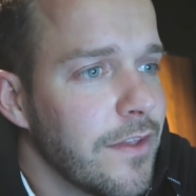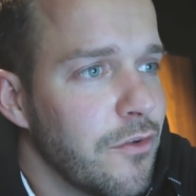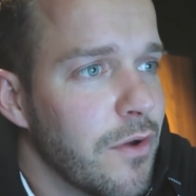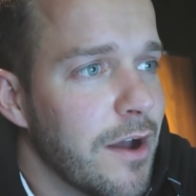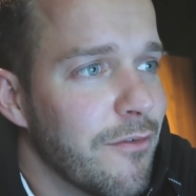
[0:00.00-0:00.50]

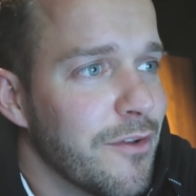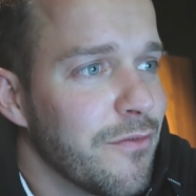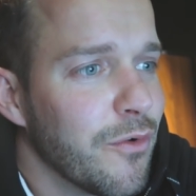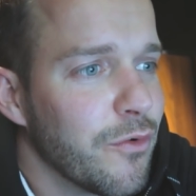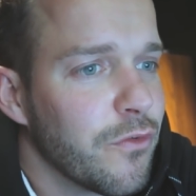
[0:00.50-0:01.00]
you have it
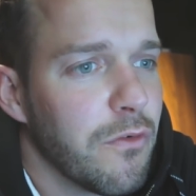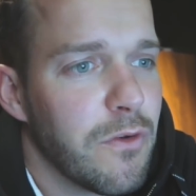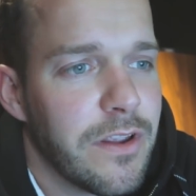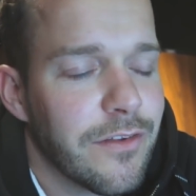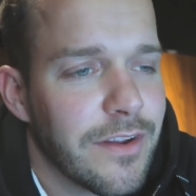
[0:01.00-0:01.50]
for
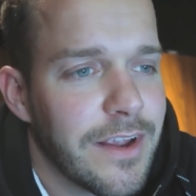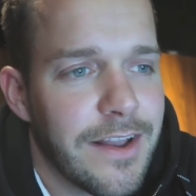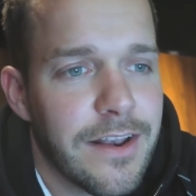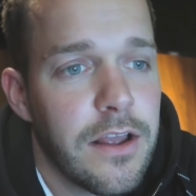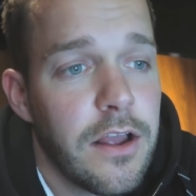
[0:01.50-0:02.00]
several years
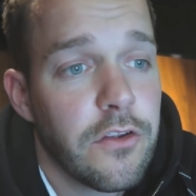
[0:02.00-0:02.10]
again.